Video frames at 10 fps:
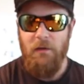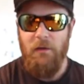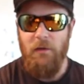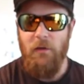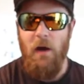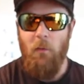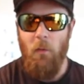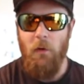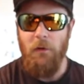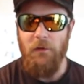you know not
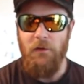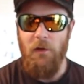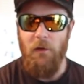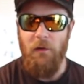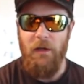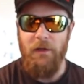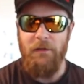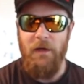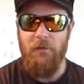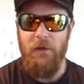worn, so I like
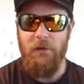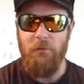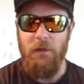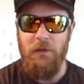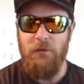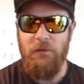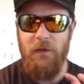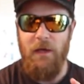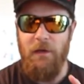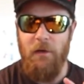to have things really
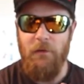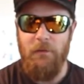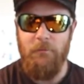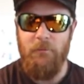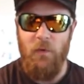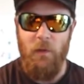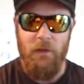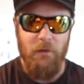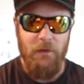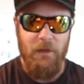stand out when
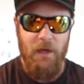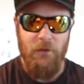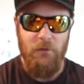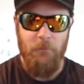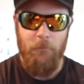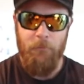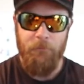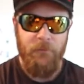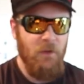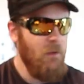they're in the case.
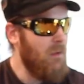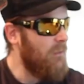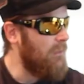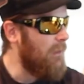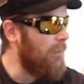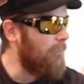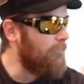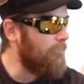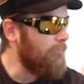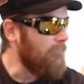So,
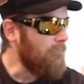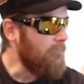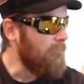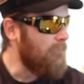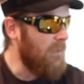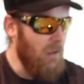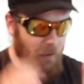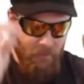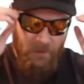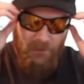
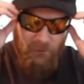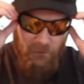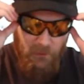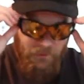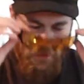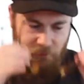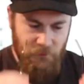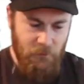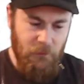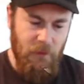um, in addition to the
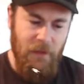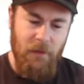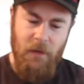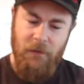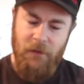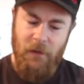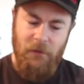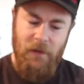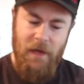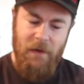lens and icons, they
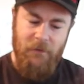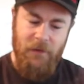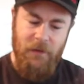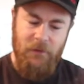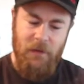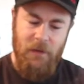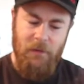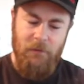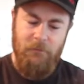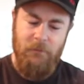also have these
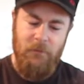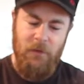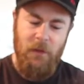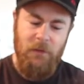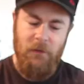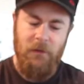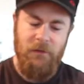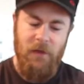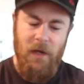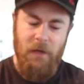uh, lugs on the
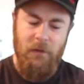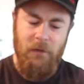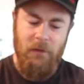side,